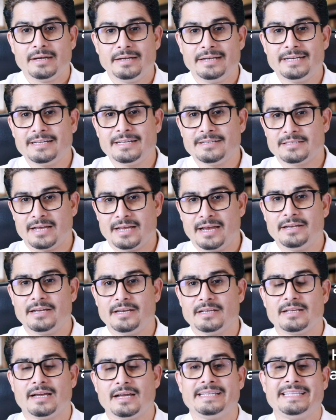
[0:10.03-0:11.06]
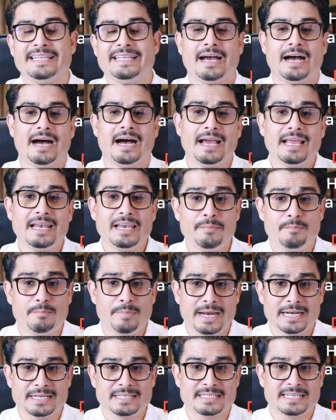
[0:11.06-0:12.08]
Data scientists are the highly
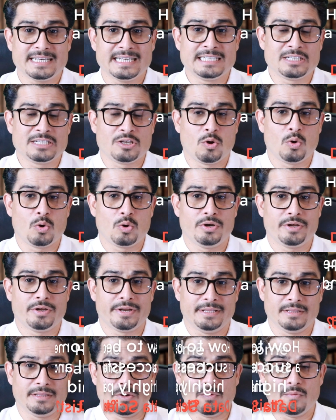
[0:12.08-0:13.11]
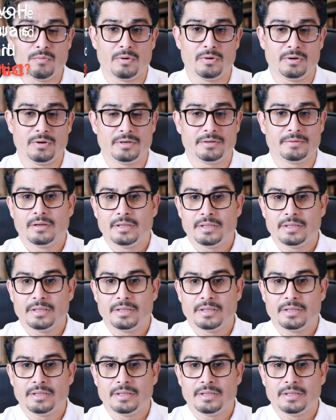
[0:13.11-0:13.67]
paid skills holder in the world.